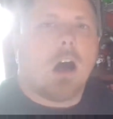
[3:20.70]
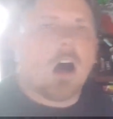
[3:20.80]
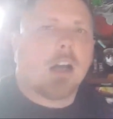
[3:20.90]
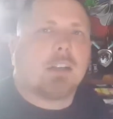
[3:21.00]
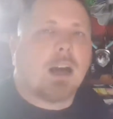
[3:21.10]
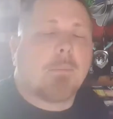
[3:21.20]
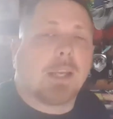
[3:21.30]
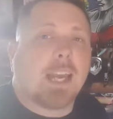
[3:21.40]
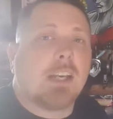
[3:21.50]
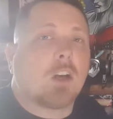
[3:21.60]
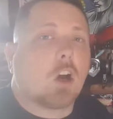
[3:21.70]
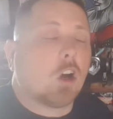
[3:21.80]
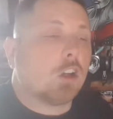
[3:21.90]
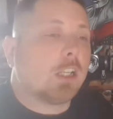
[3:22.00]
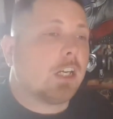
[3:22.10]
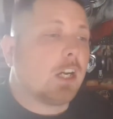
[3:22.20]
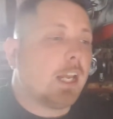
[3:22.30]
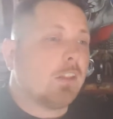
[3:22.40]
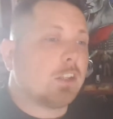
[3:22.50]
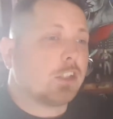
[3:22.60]
on Comicgeddon earlier
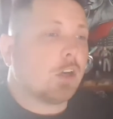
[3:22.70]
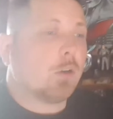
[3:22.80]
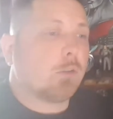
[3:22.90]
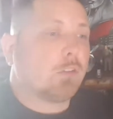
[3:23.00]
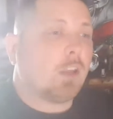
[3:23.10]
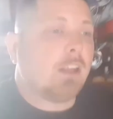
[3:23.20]
in the show's